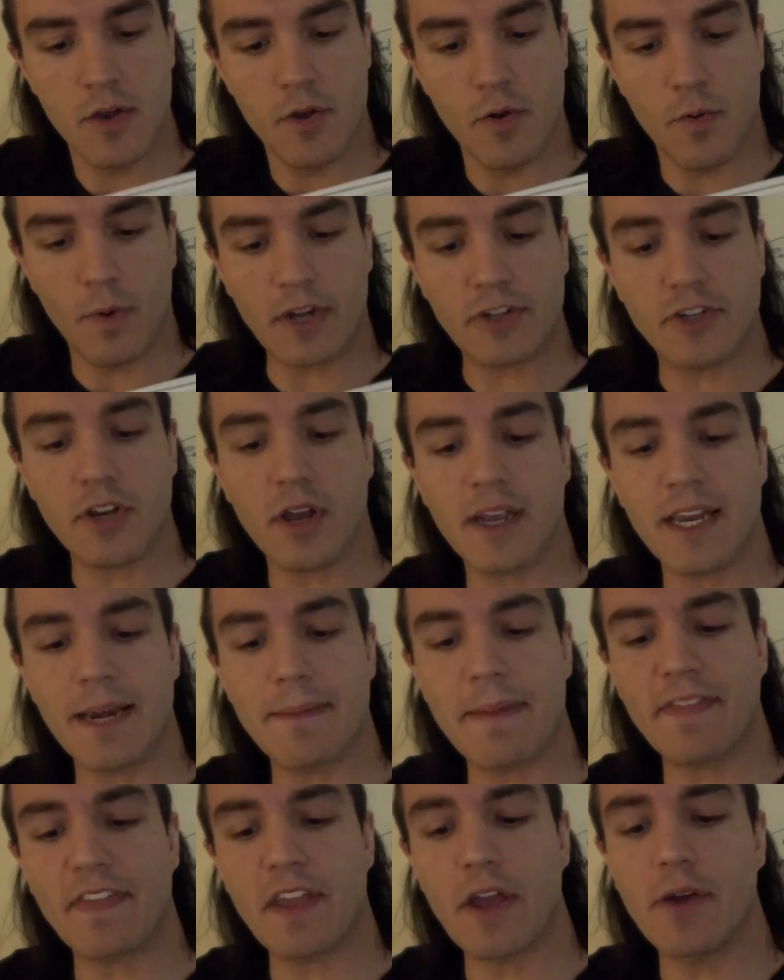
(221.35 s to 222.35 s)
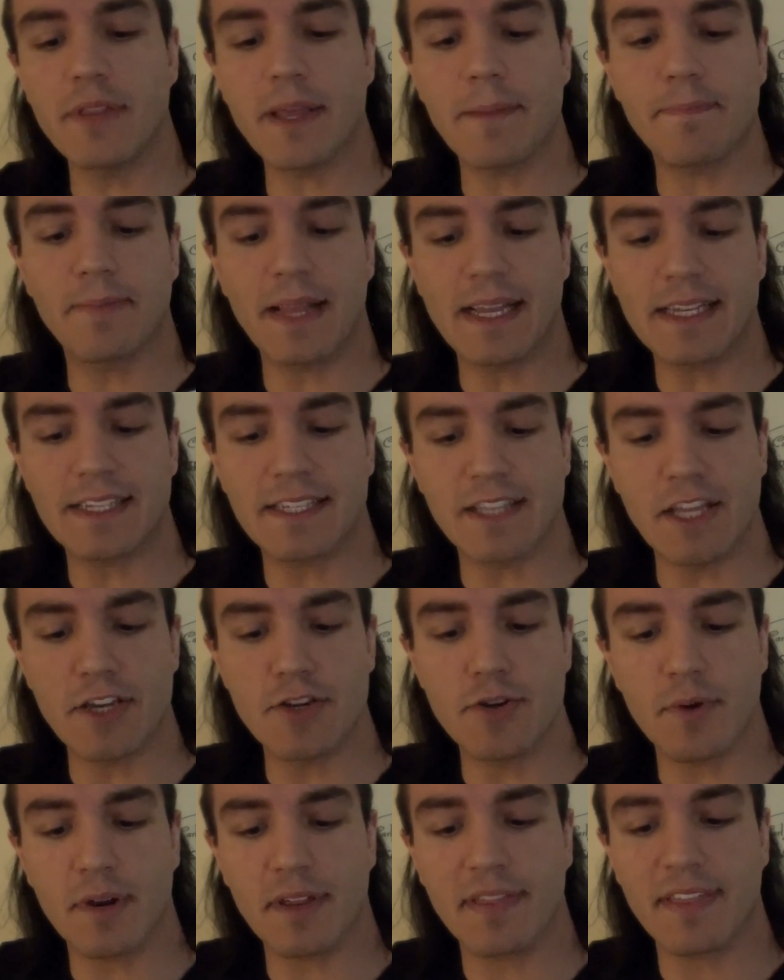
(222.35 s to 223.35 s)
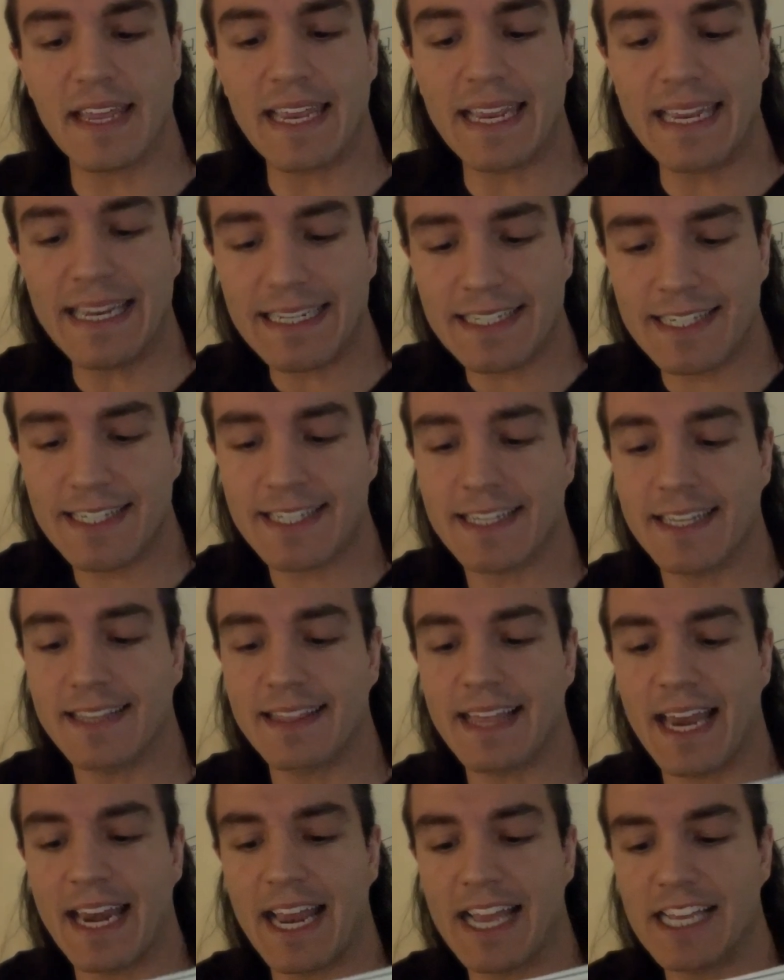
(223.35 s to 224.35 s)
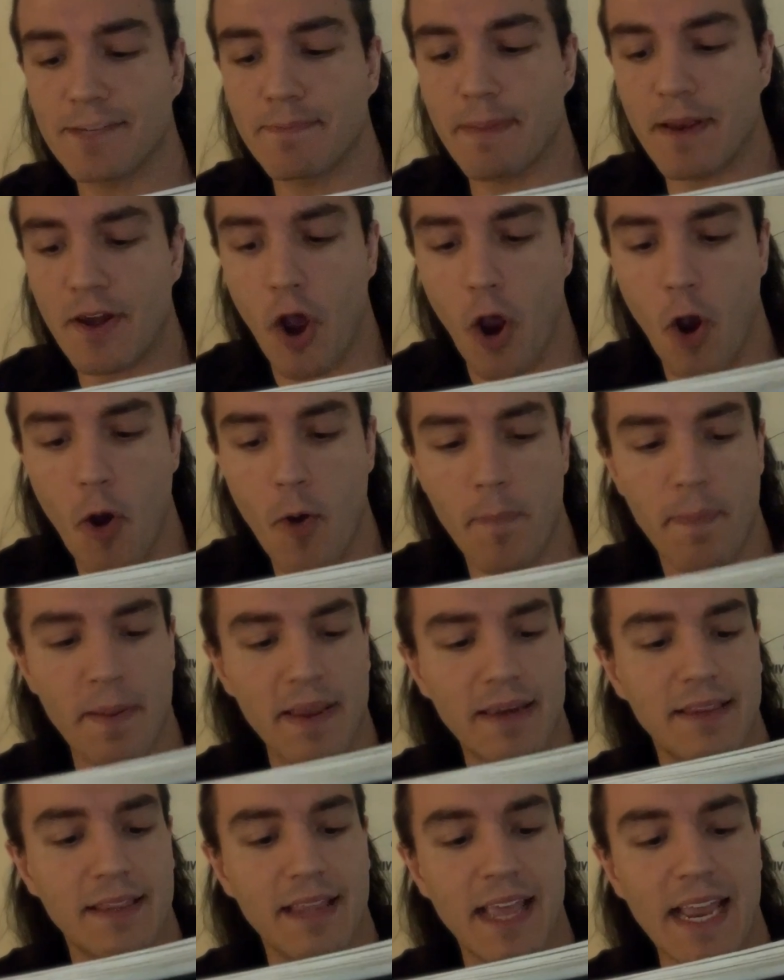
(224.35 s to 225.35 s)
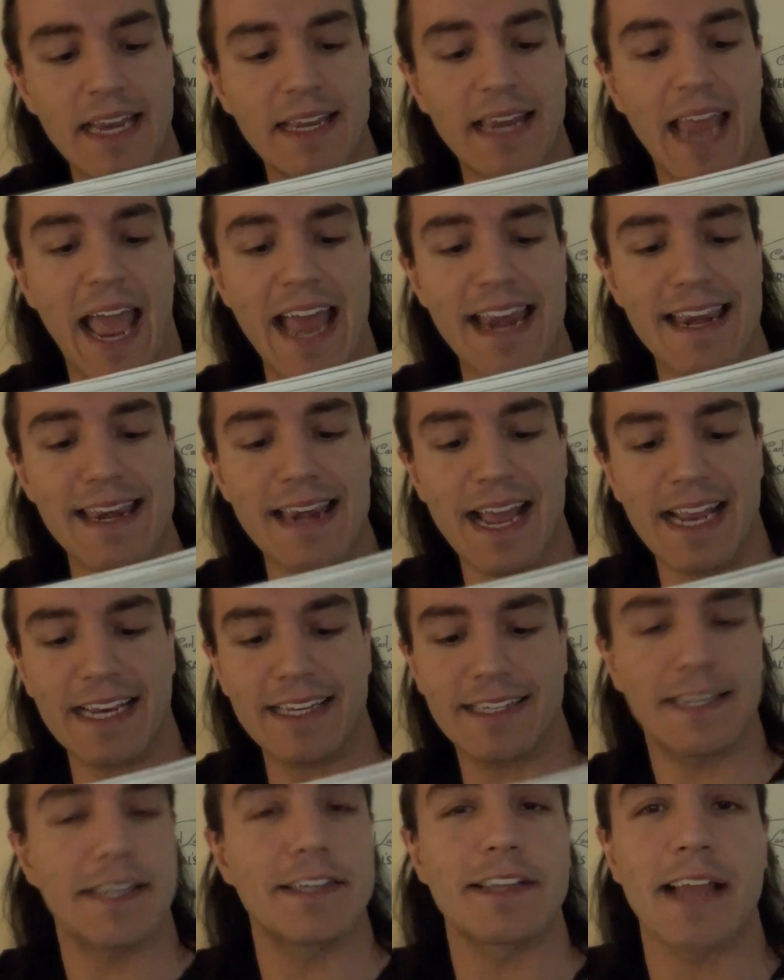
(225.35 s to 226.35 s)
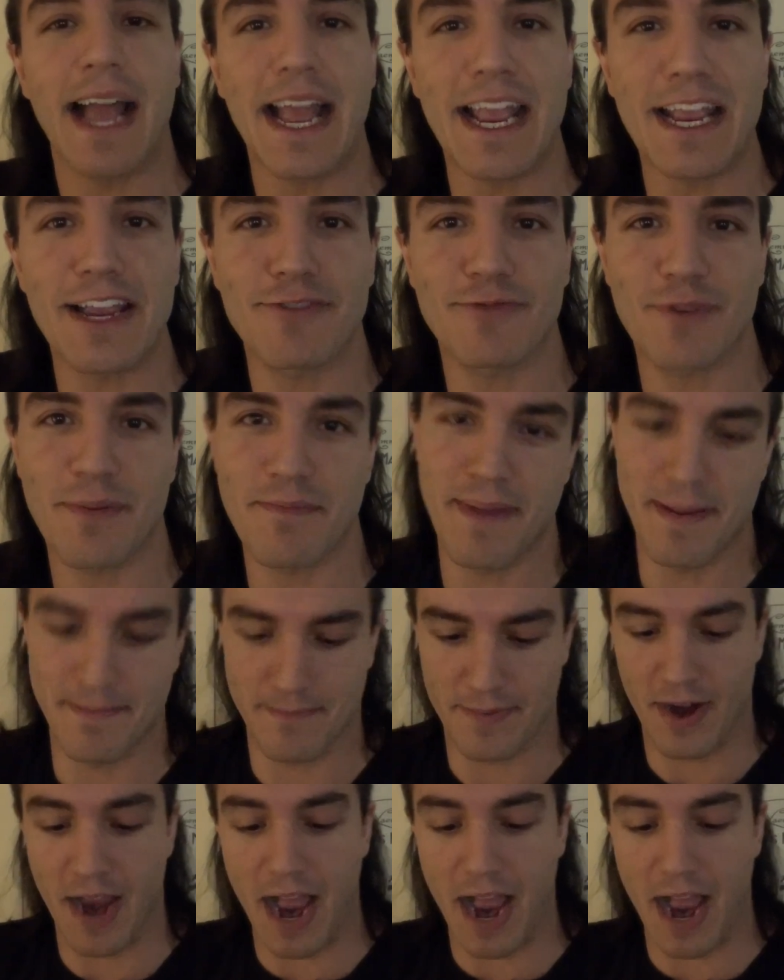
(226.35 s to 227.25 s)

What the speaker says: We're talking about the only place in the Northeast that has been open late at night since I can remember.